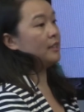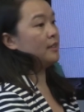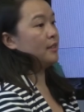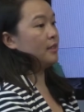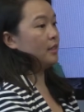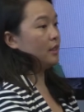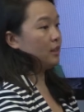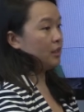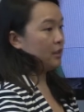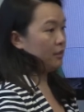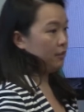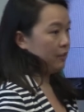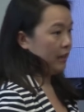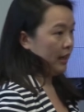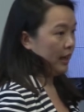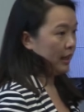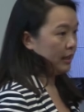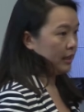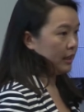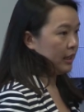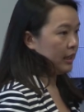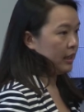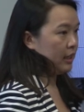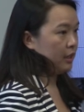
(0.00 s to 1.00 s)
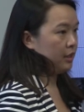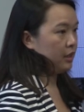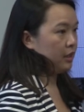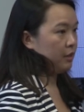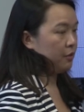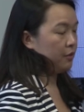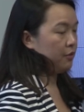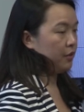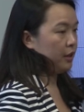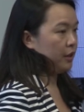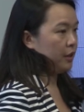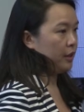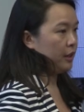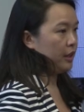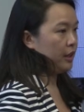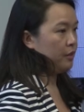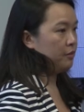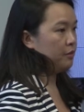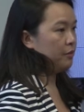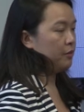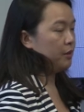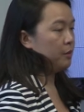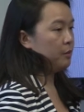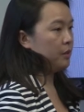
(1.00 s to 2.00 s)
in Silicon Valley and are very
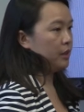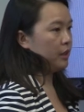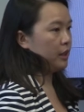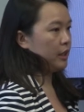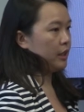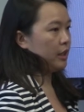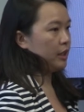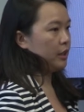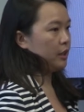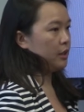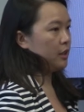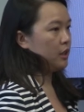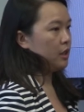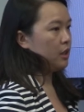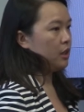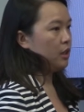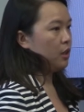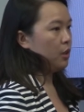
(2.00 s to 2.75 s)
unfamiliar